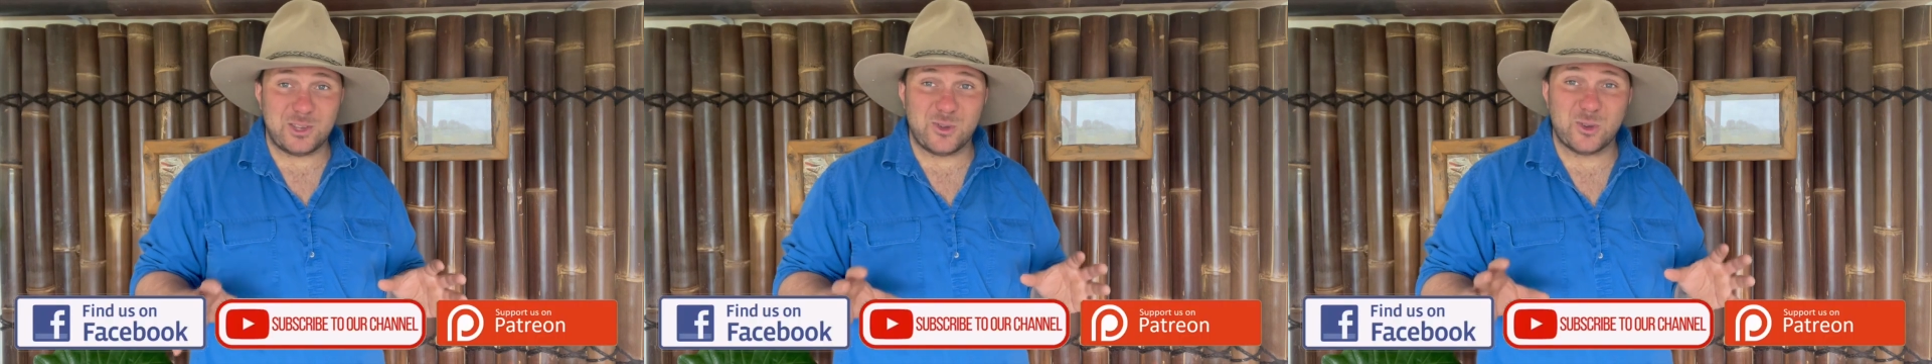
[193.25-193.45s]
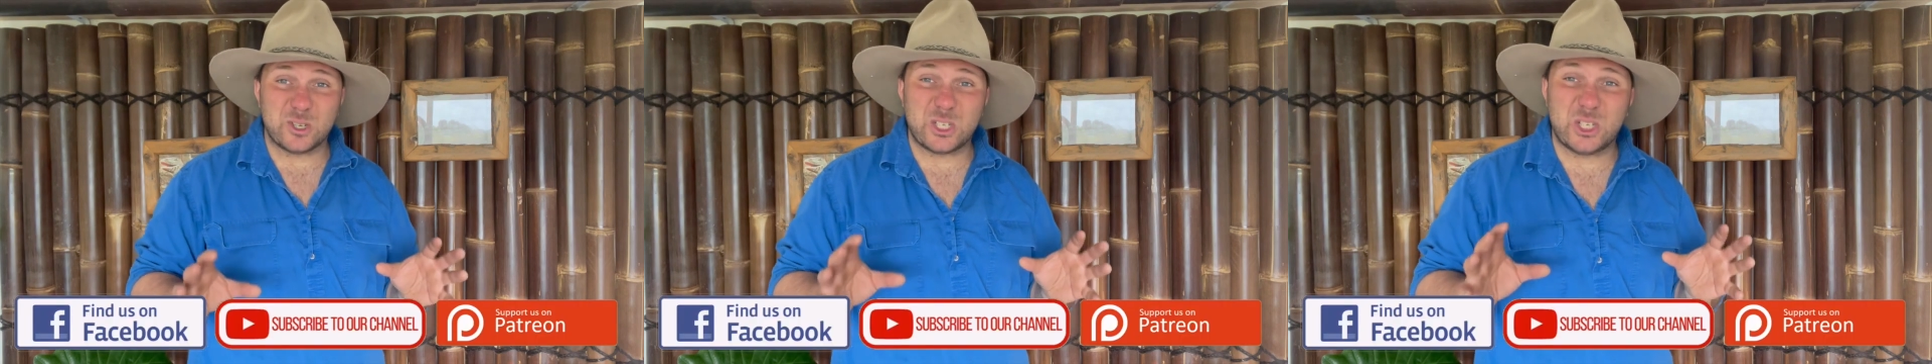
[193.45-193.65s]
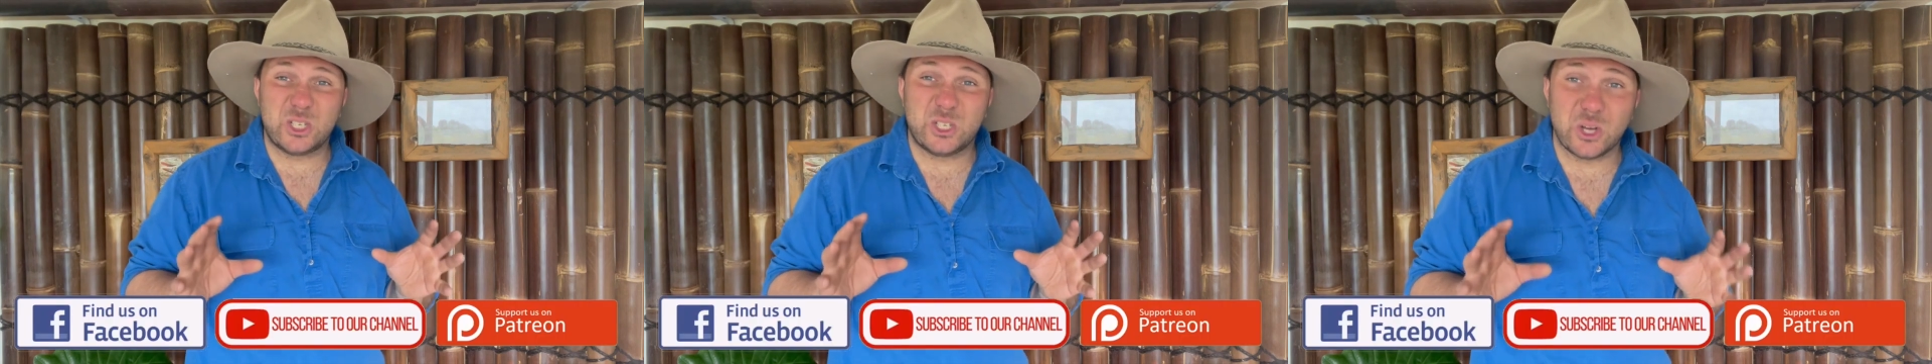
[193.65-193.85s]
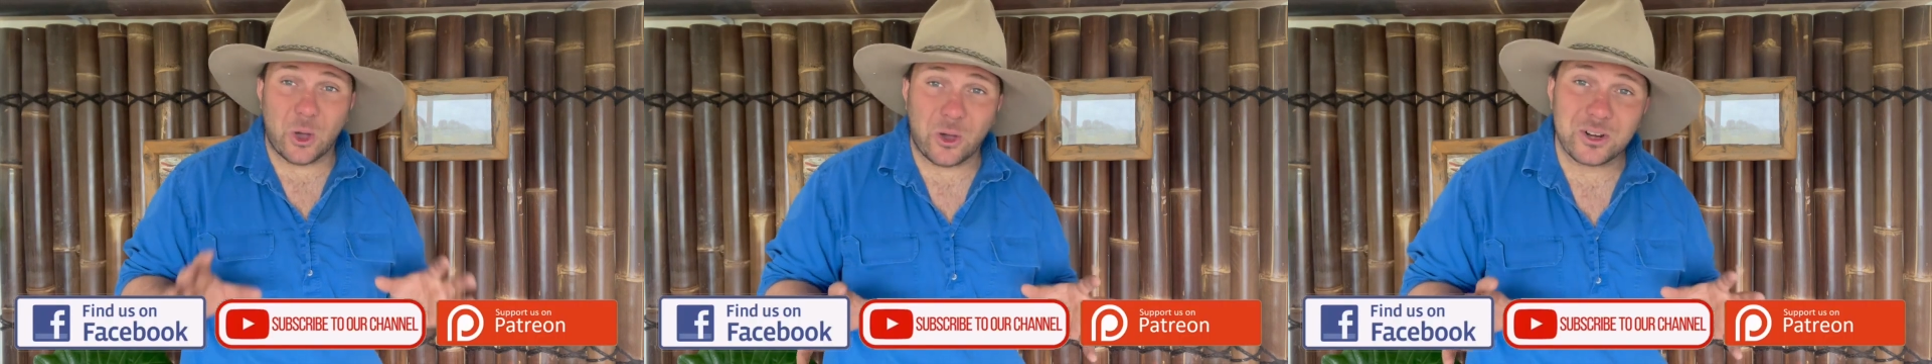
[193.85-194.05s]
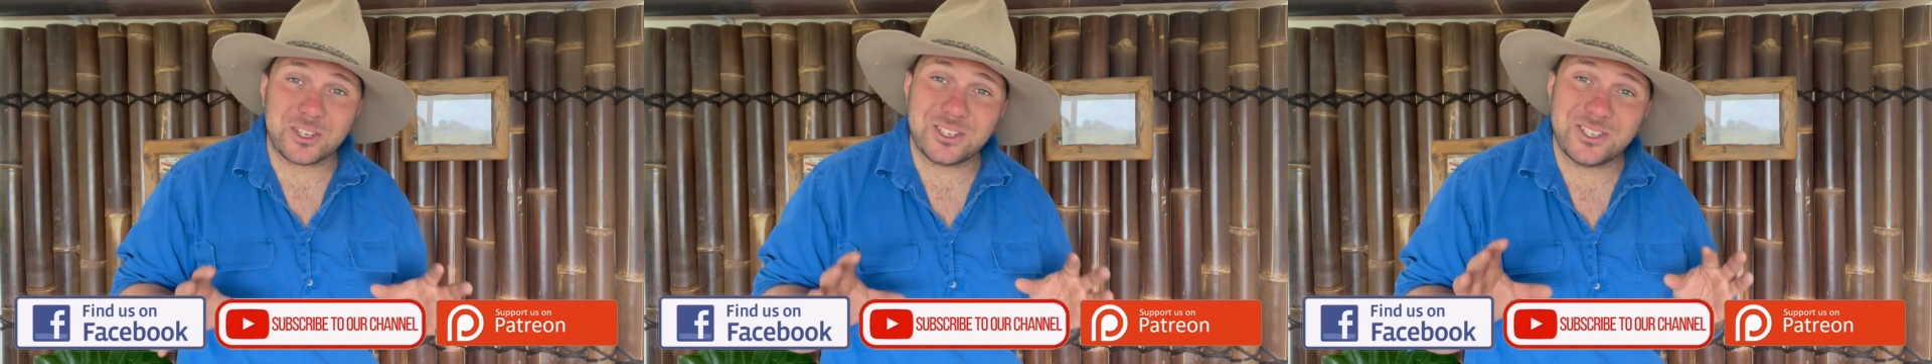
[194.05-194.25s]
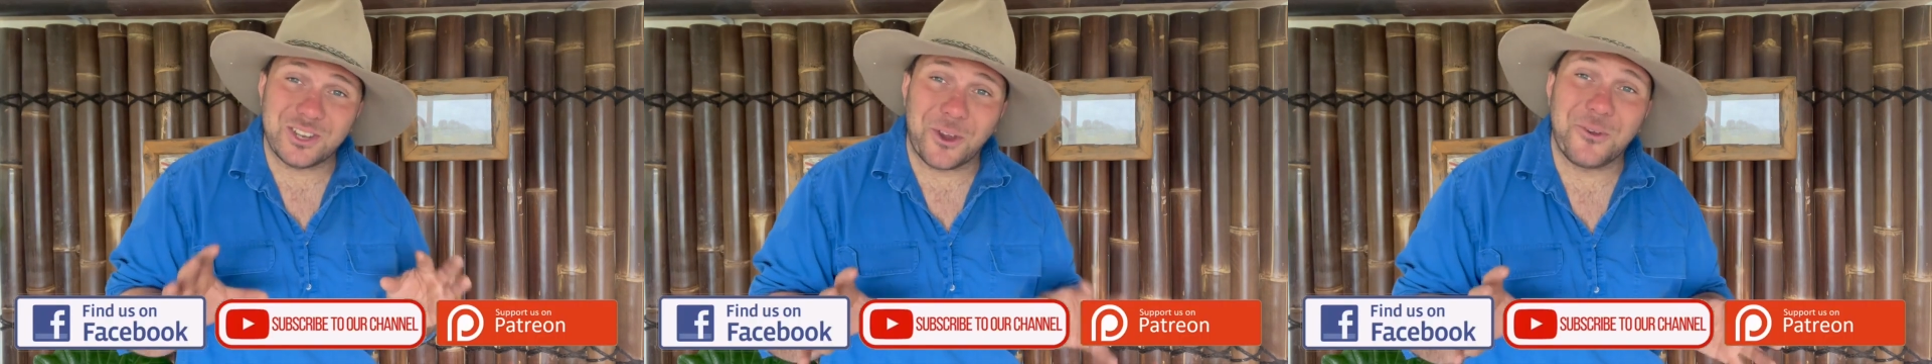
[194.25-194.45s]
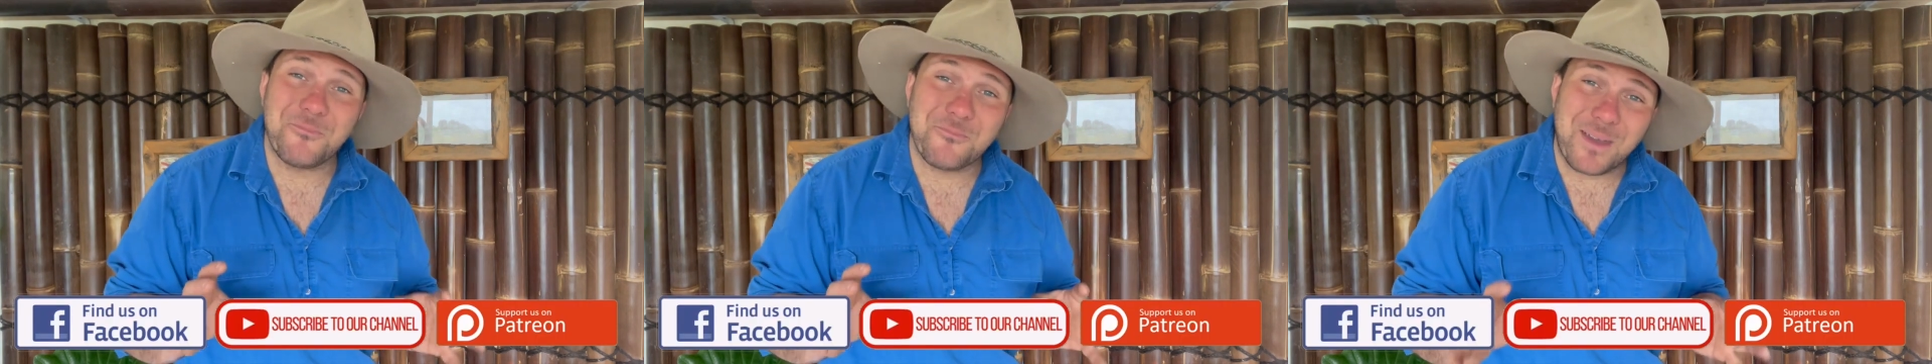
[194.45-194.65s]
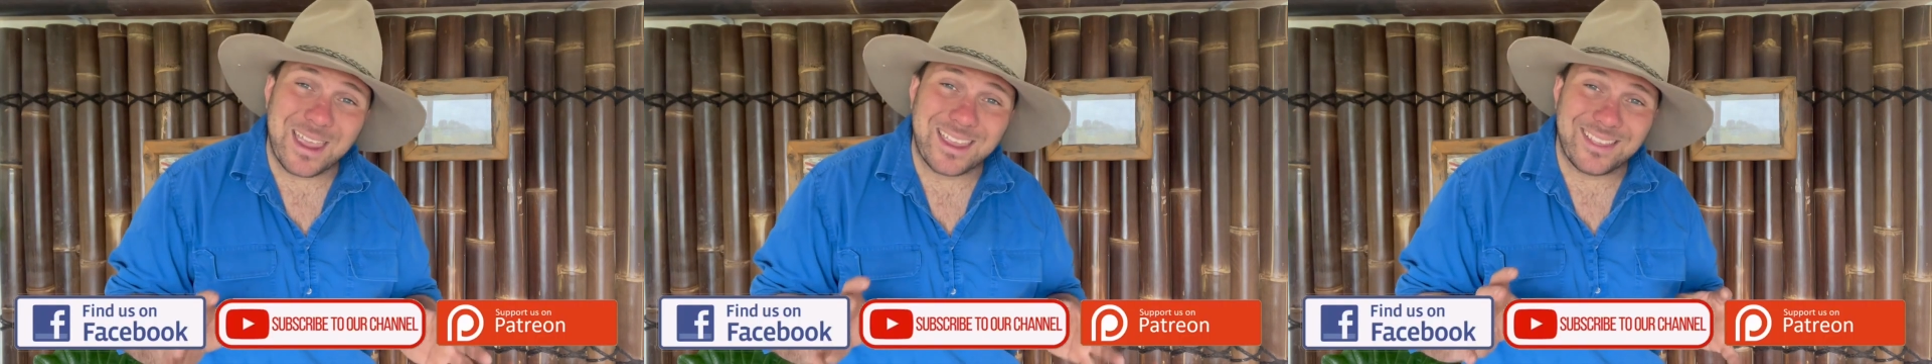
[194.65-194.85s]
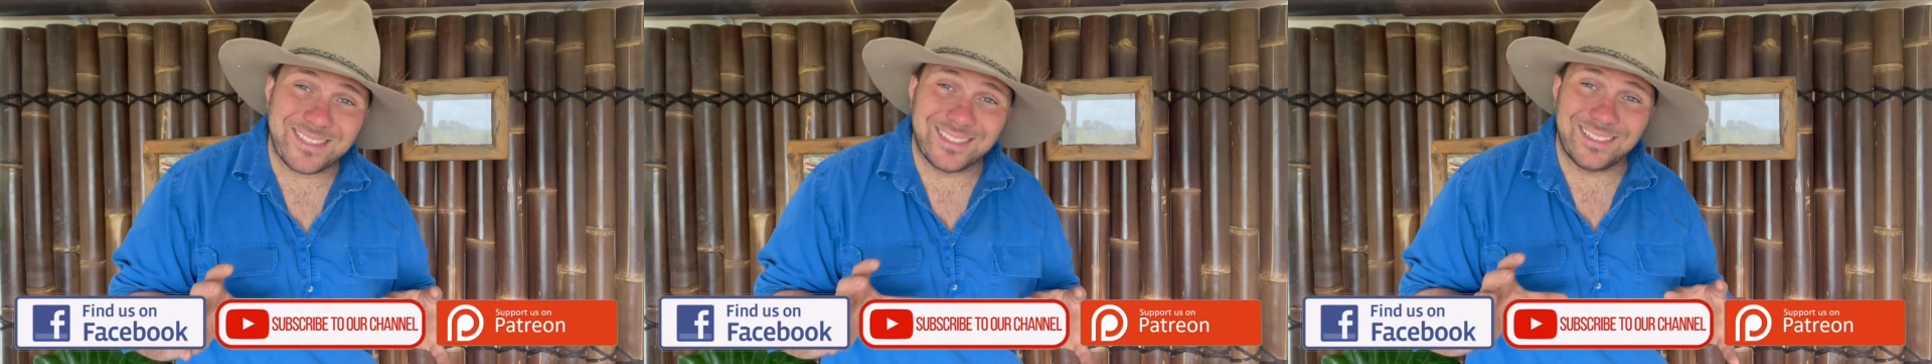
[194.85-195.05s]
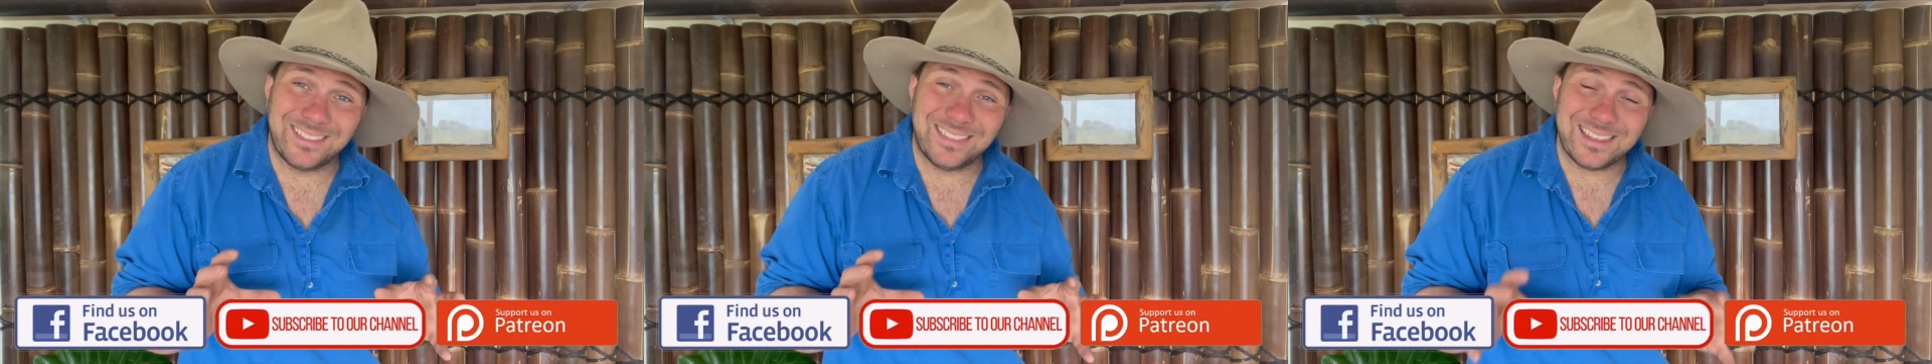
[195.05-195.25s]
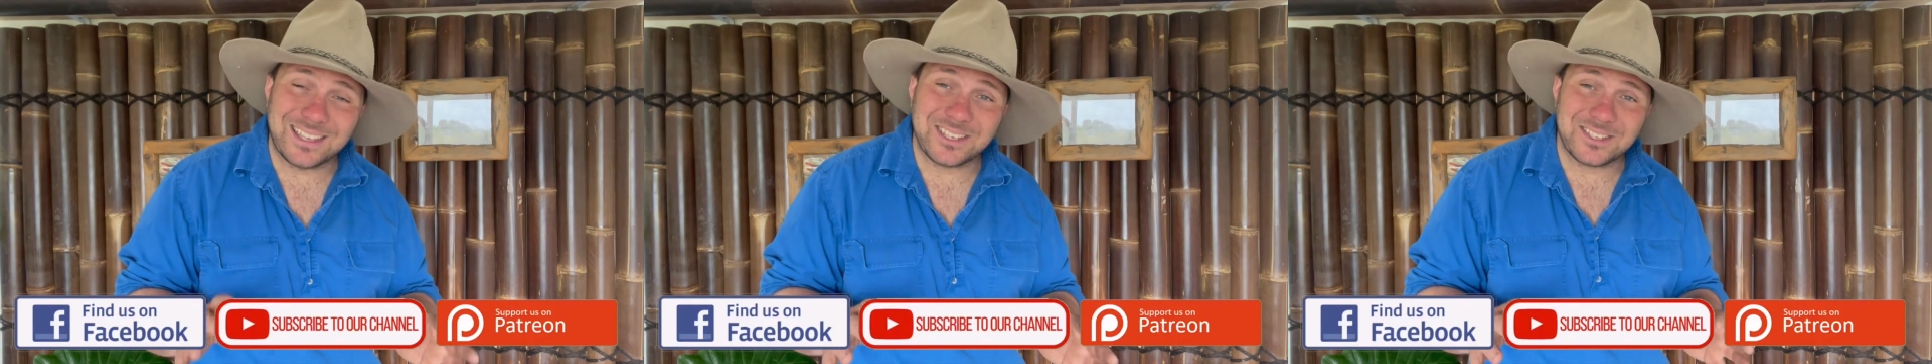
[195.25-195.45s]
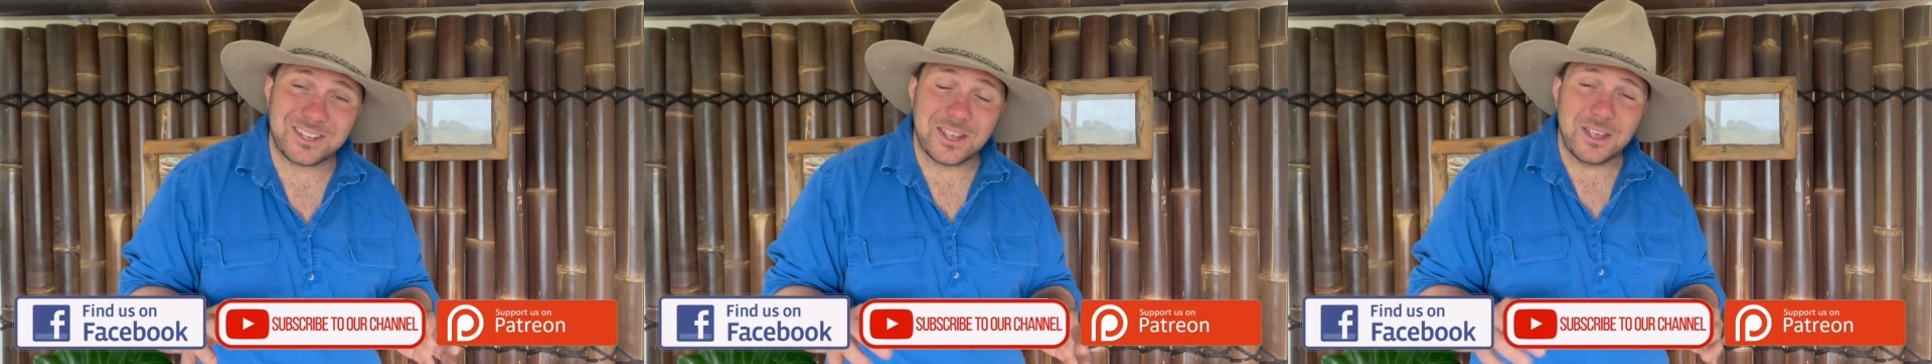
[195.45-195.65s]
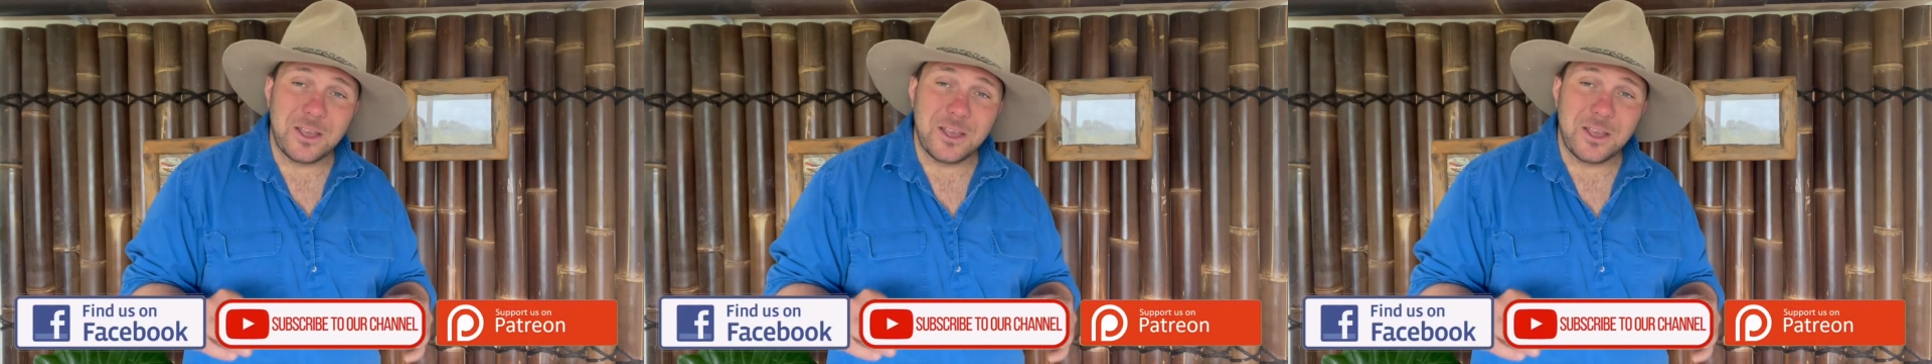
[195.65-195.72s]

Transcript: you're shocked don't make the list.